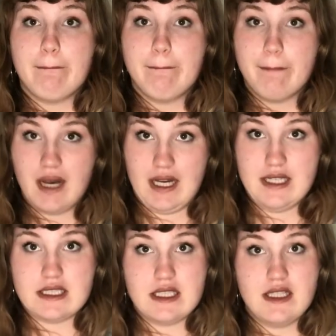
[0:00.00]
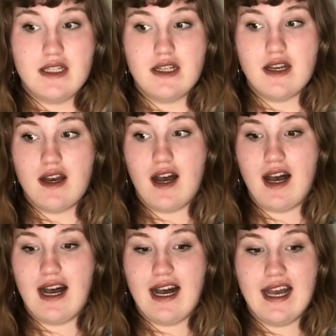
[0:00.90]
But
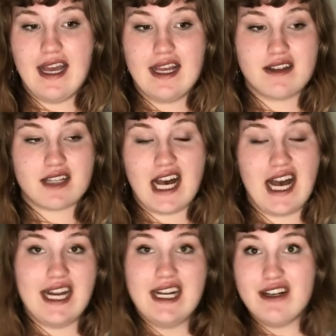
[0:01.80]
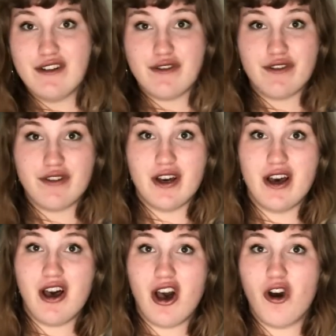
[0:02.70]
I kind of
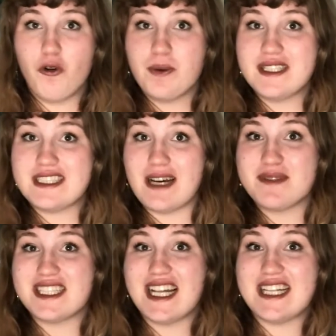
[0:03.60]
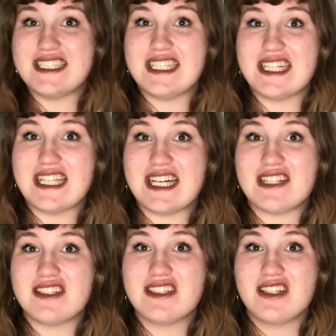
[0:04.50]
opened up to the idea that,
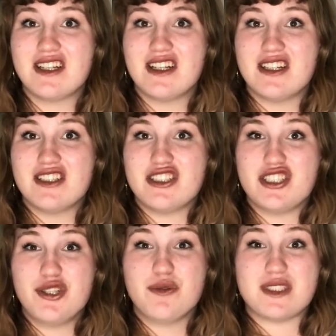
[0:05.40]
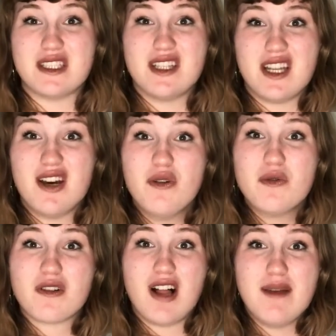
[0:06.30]
shoot, you know,
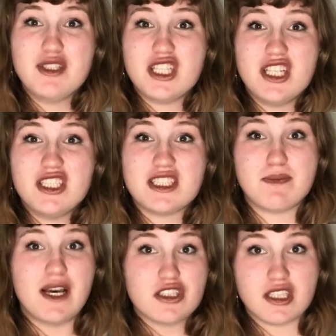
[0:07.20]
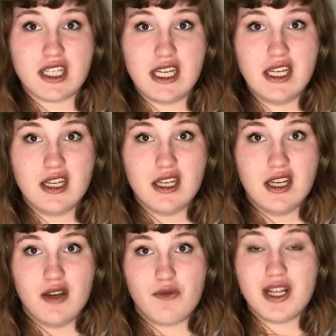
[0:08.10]
climate change especially
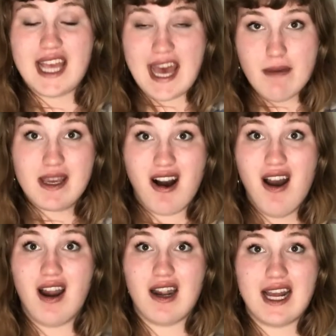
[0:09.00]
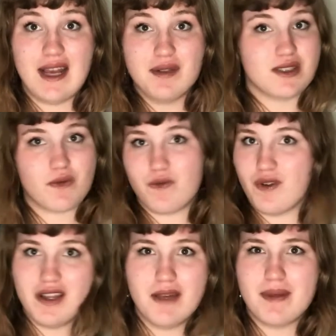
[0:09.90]
really hit me hard. It was a
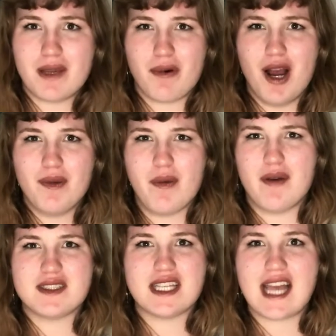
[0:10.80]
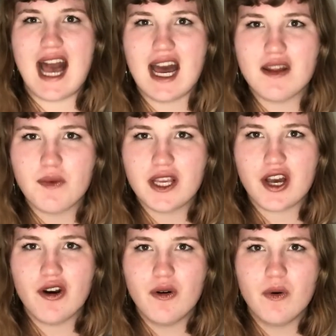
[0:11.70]
really big problem. I was like, how did we
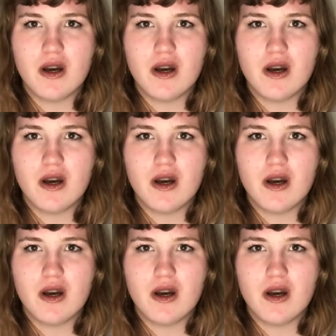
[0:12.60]
go